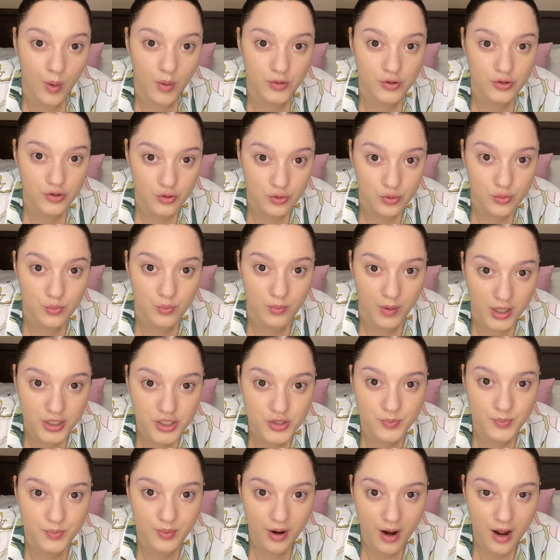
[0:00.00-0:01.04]
too
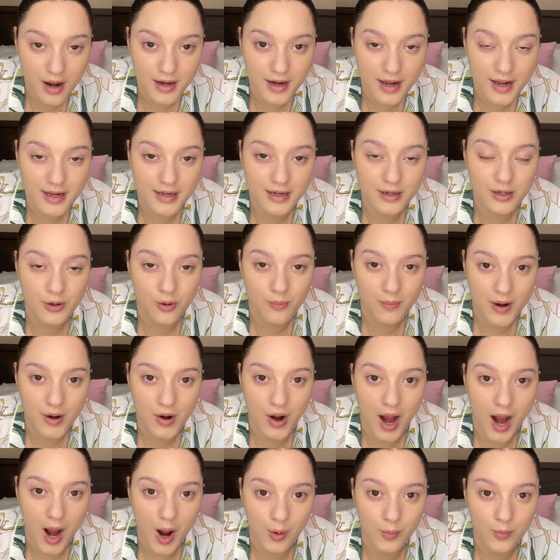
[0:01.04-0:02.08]
much product no matter
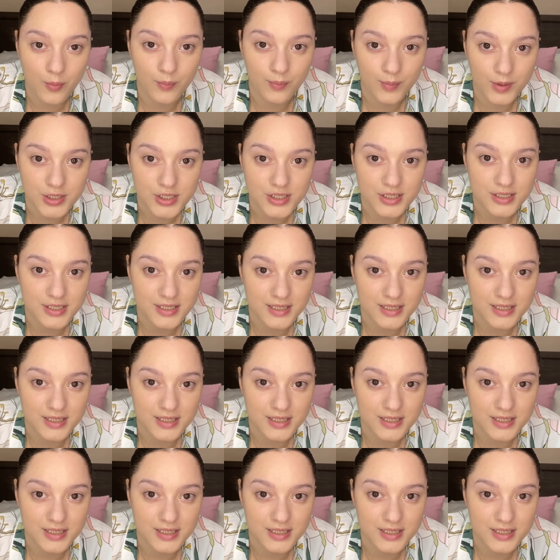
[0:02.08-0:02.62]
how much